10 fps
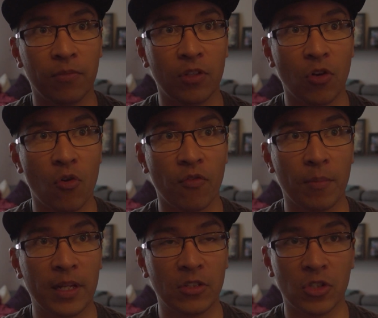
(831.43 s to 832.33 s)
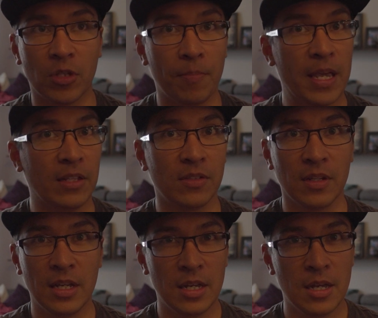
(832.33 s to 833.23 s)
To go from like just the
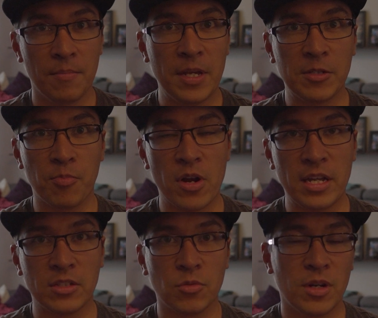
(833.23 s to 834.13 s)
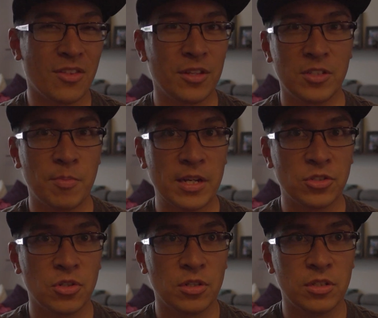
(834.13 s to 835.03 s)
base brakes for nothing
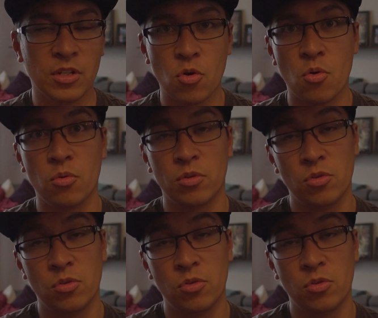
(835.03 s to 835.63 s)
special to go